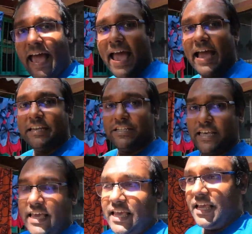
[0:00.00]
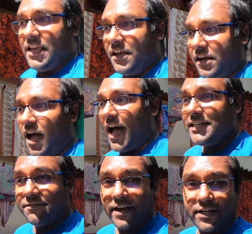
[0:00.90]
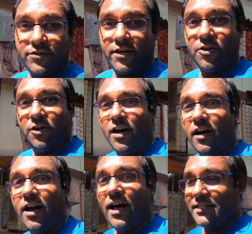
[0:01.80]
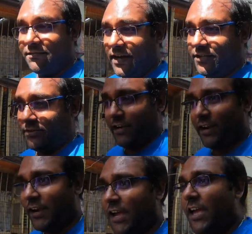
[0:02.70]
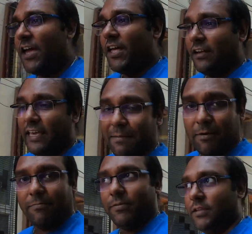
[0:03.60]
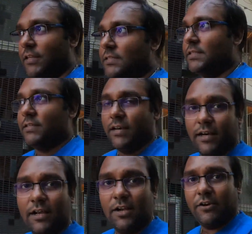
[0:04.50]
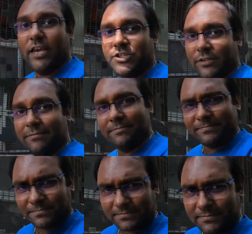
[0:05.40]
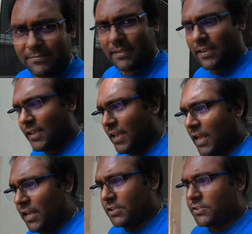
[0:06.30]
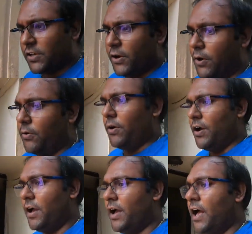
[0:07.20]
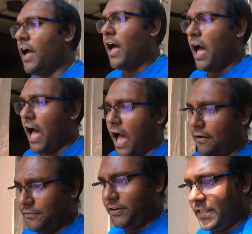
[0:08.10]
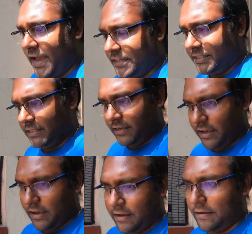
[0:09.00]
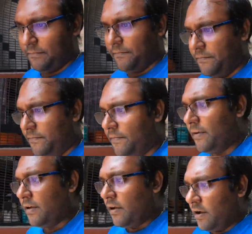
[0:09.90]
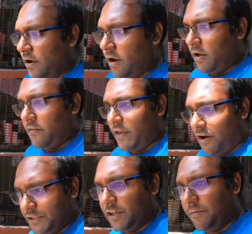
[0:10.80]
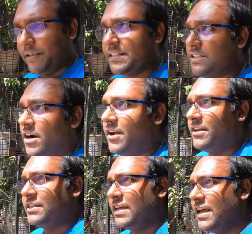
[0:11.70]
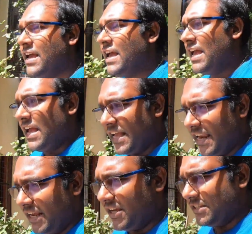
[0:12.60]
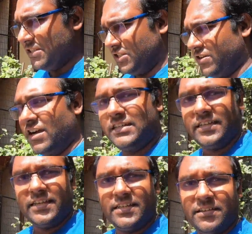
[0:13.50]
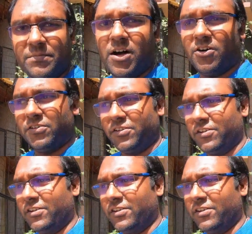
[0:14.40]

and a ice factory called Ganga Ice Factory came up in its location. So after that, the housing complex started getting constructed about